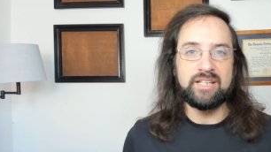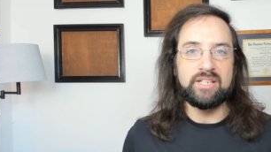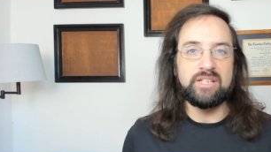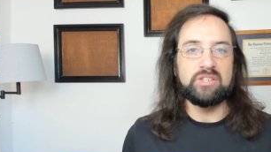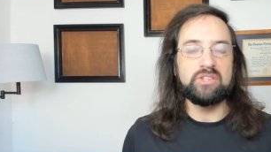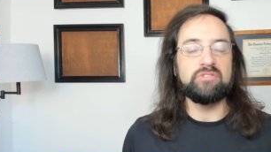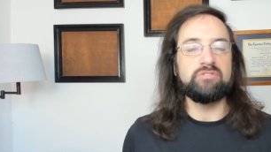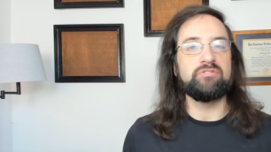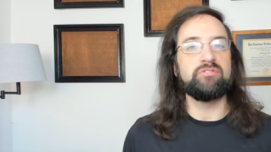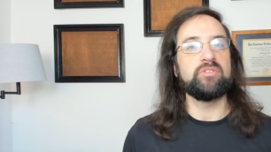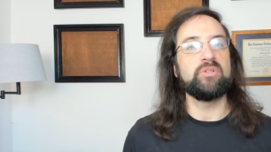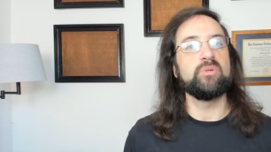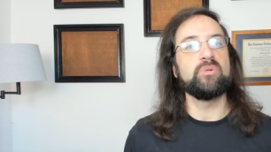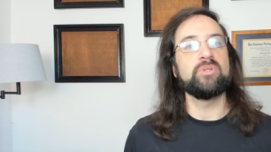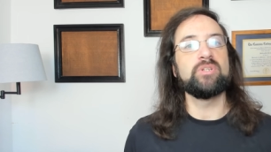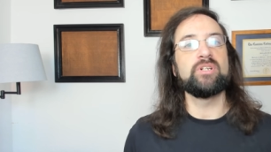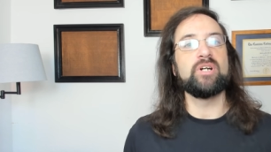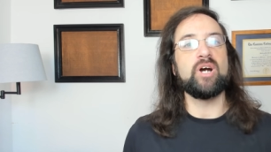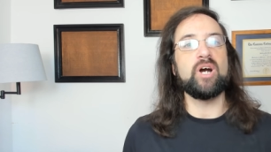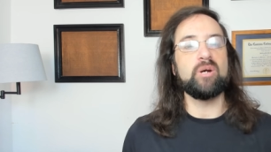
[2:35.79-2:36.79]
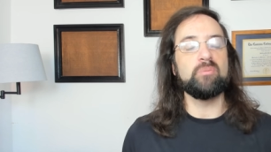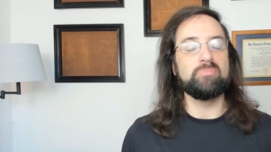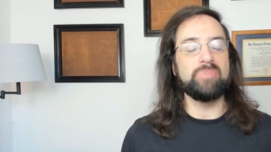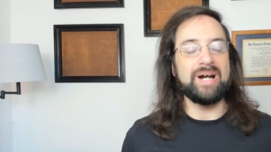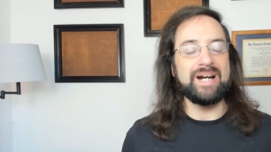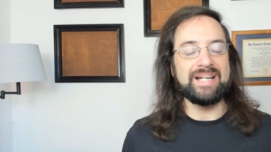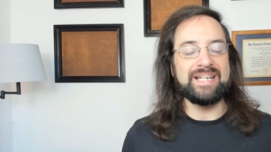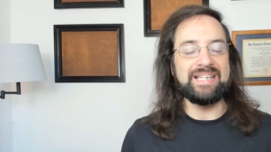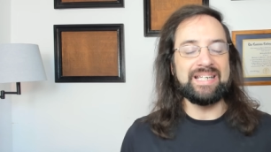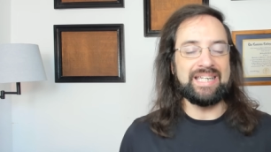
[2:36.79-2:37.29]
the fewer are
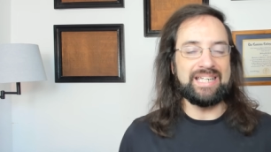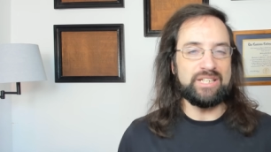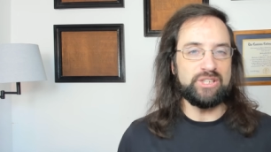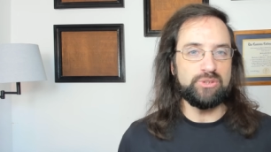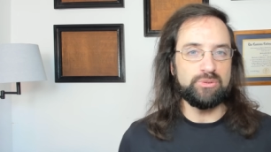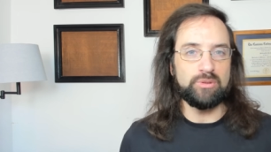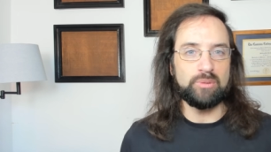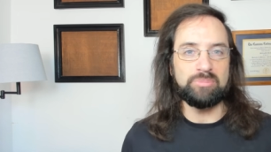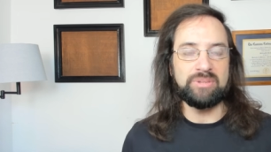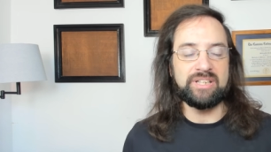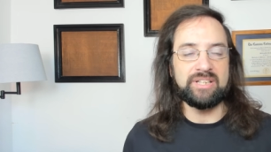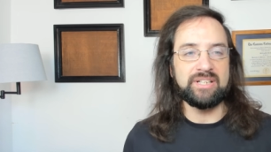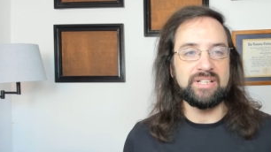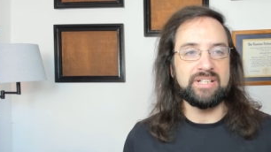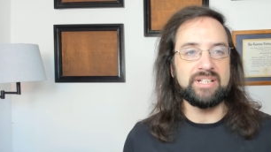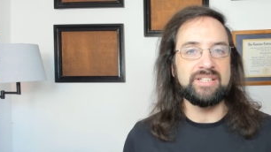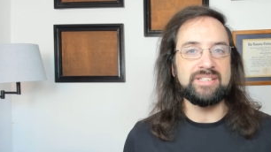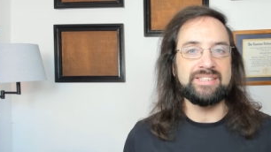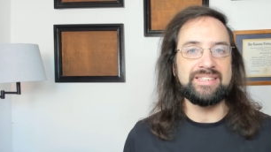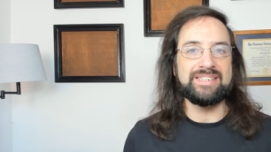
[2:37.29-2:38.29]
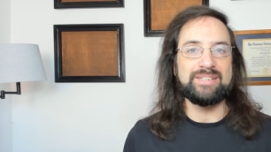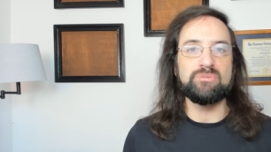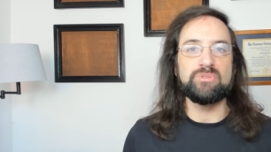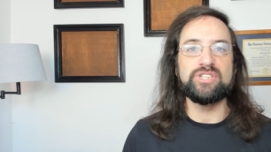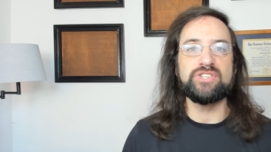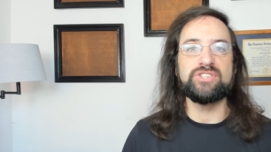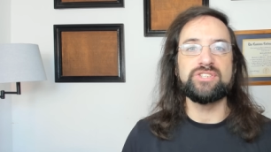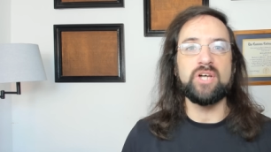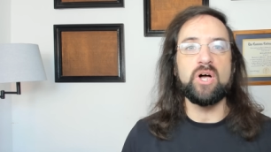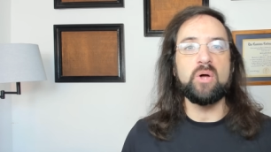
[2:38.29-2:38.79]
buying into it because the
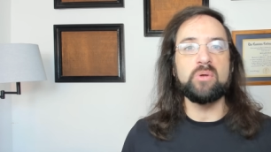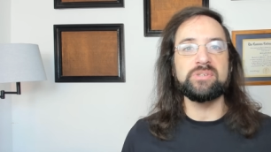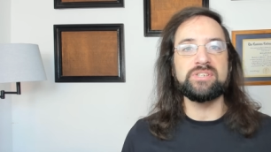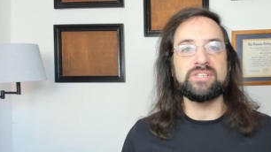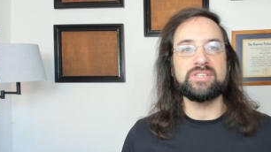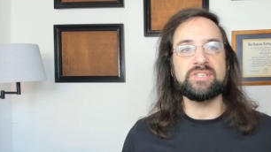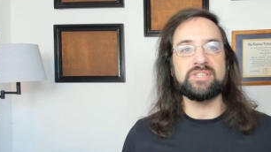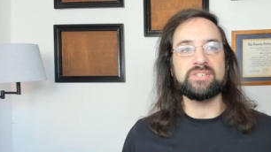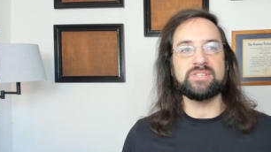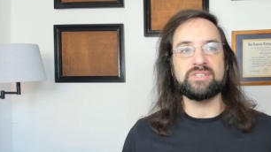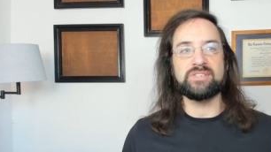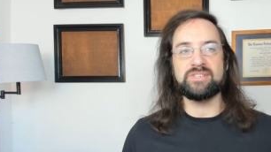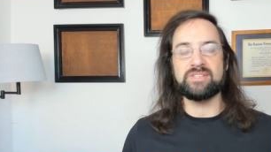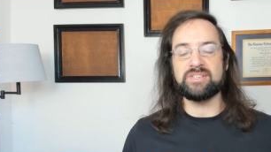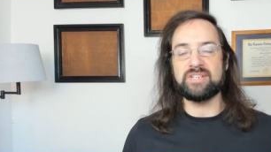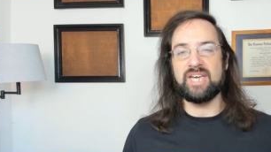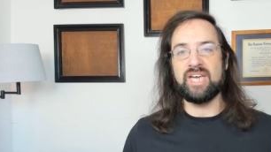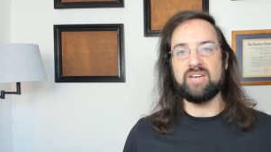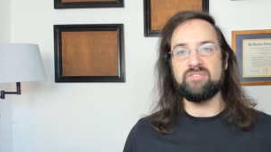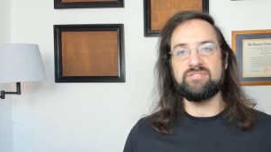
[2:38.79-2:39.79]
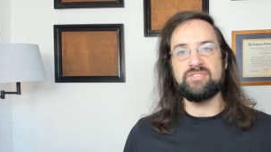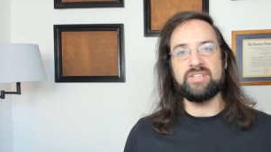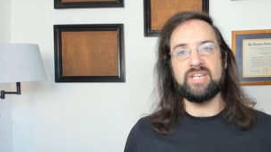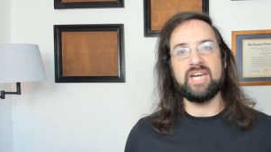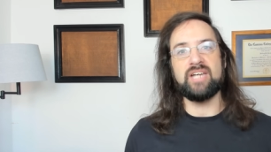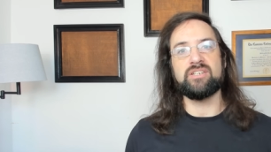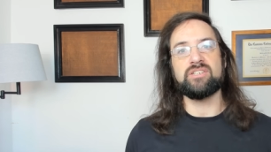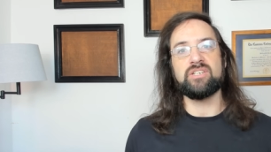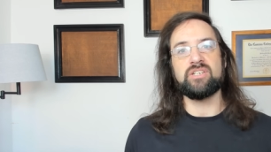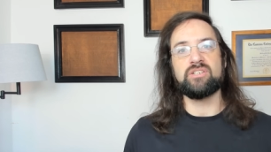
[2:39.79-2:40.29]
results have
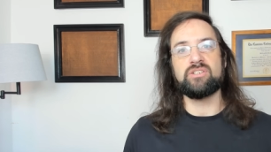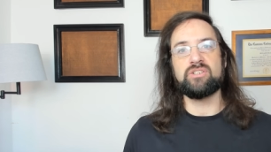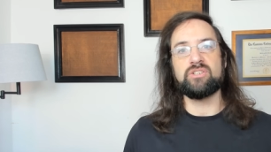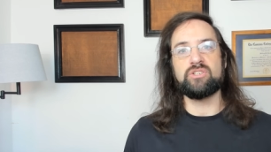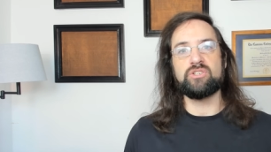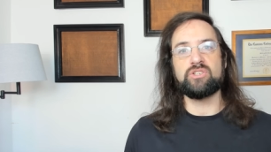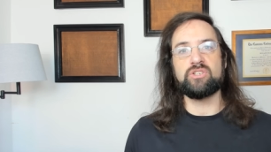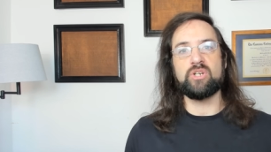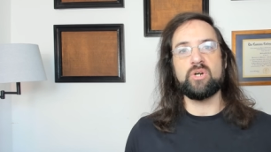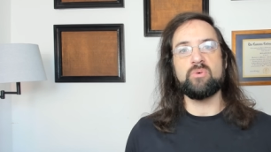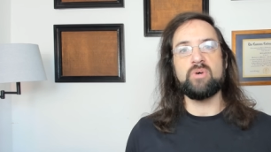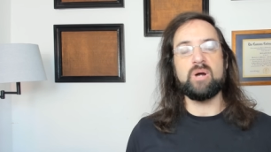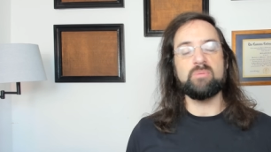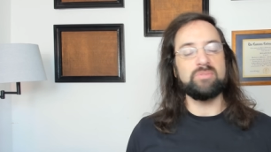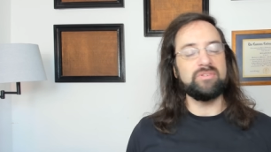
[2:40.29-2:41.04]
yet to show up.